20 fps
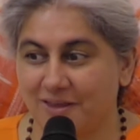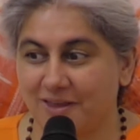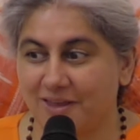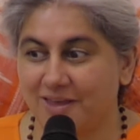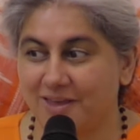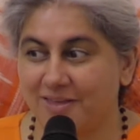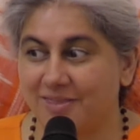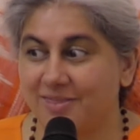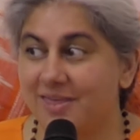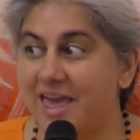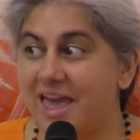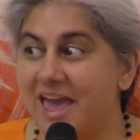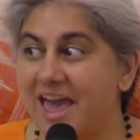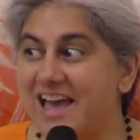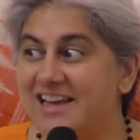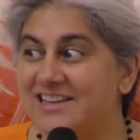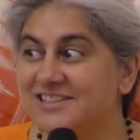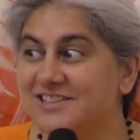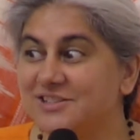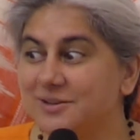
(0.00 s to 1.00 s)
There
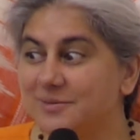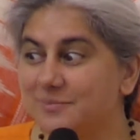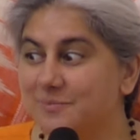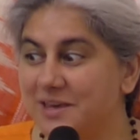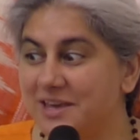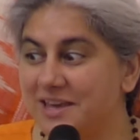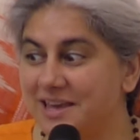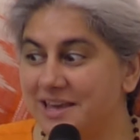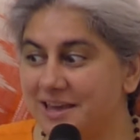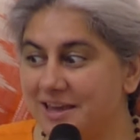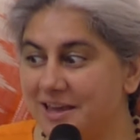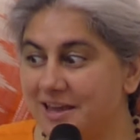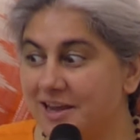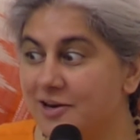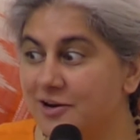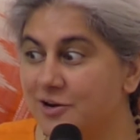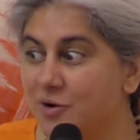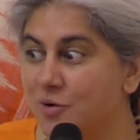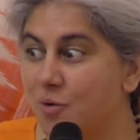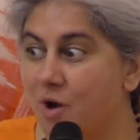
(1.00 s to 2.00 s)
has to be
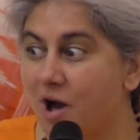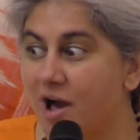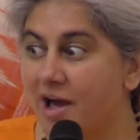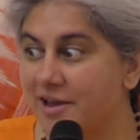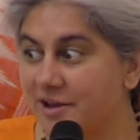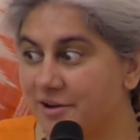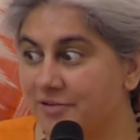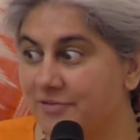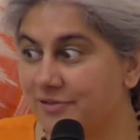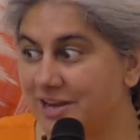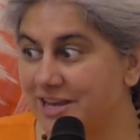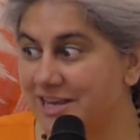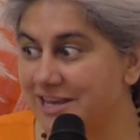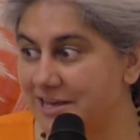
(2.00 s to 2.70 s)
inquiry.